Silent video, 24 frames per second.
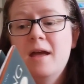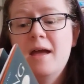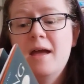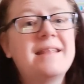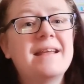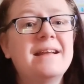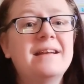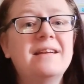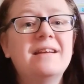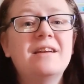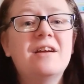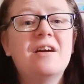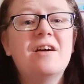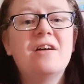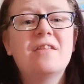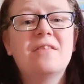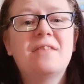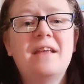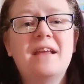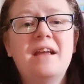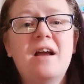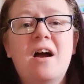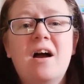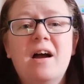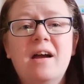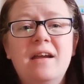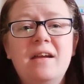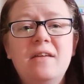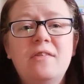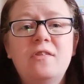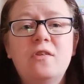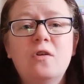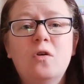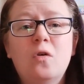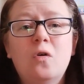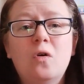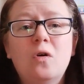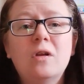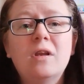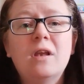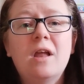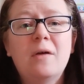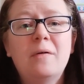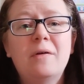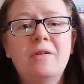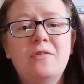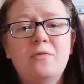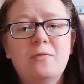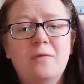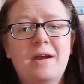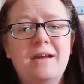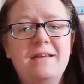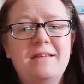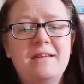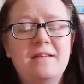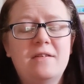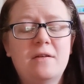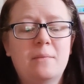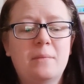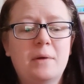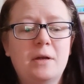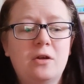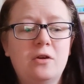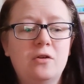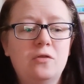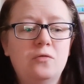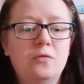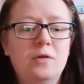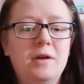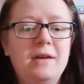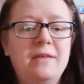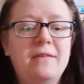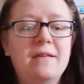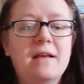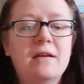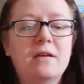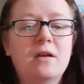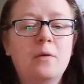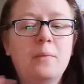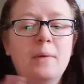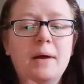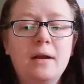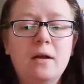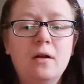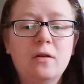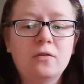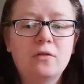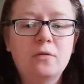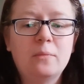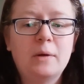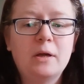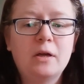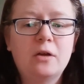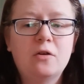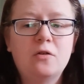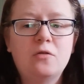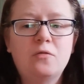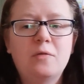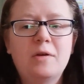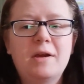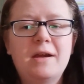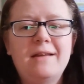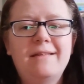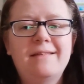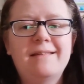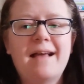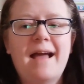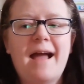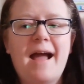Then I got the highest or lowest rated on my Goodreads, and I went onto my Goodreads,